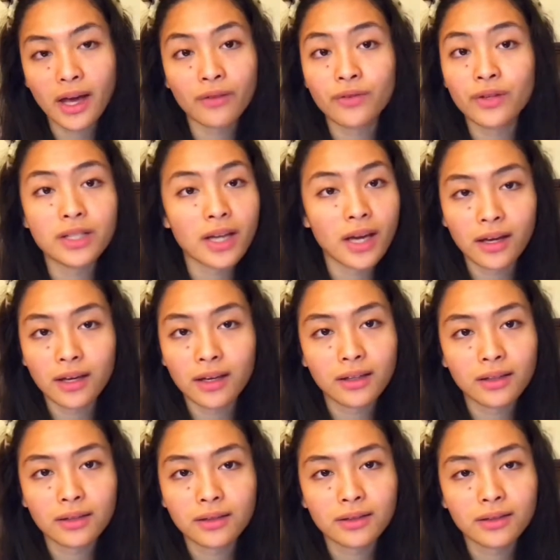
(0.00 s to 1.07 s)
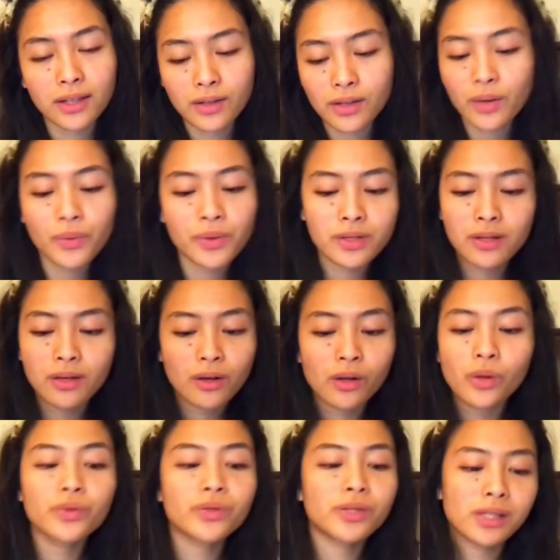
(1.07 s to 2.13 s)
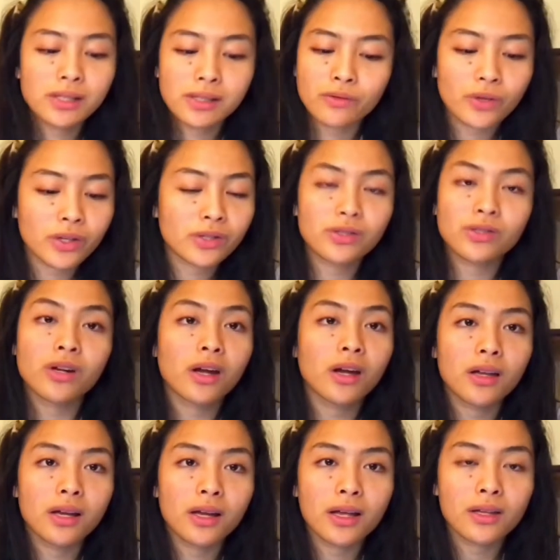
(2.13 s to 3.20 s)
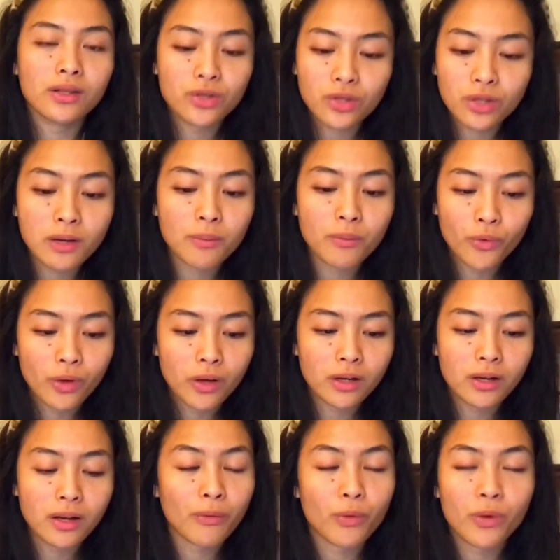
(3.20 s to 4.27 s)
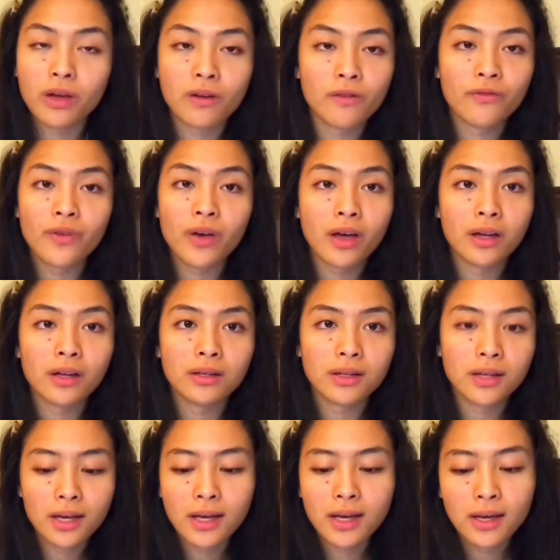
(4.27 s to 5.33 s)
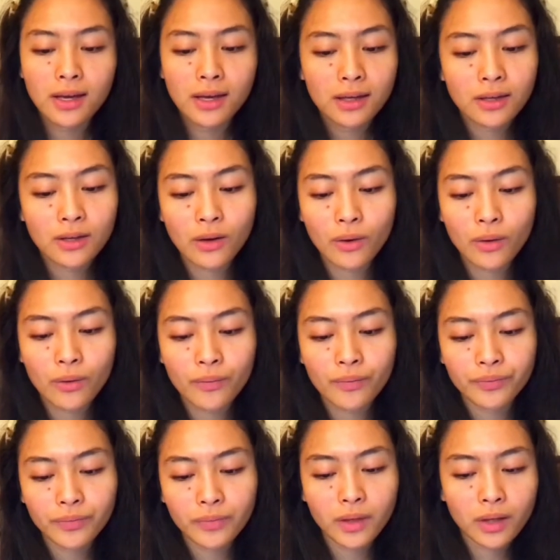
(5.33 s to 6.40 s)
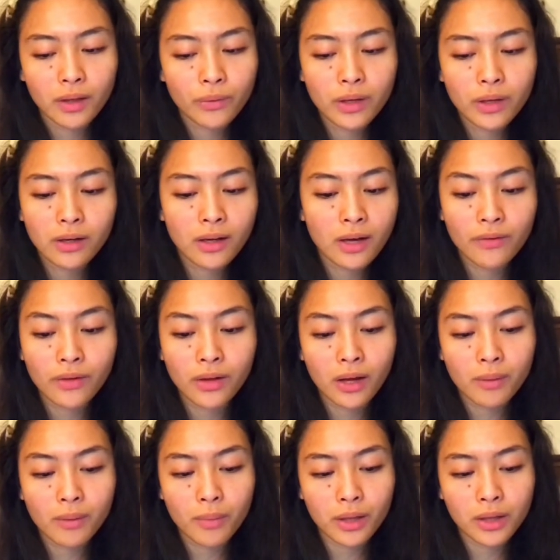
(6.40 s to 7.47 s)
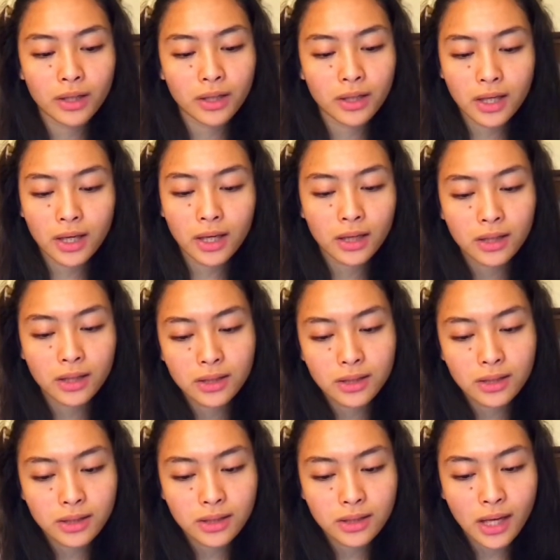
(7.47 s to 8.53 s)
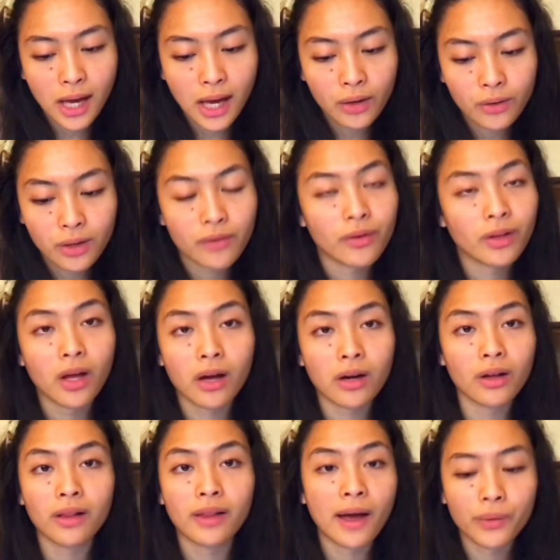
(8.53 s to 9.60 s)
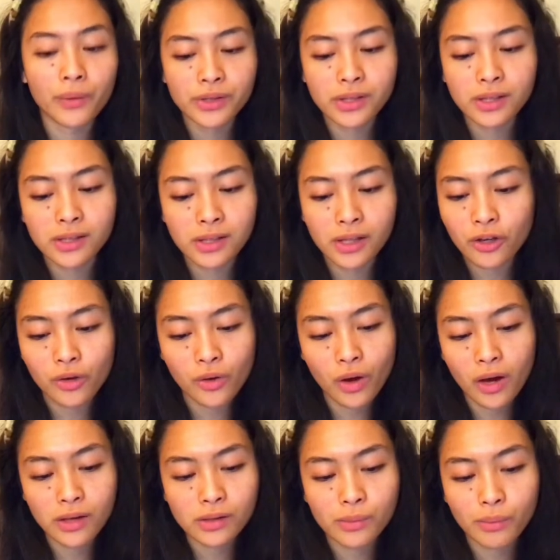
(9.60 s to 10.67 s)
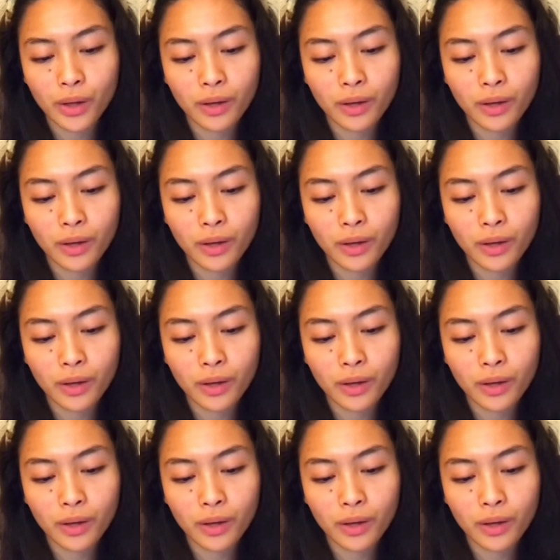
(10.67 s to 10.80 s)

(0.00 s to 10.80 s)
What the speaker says: day. It was the closest restaurant and cheap one that we can find. You know, we didn't have a lot of money, and I don't have a lot of allowances like you guys, but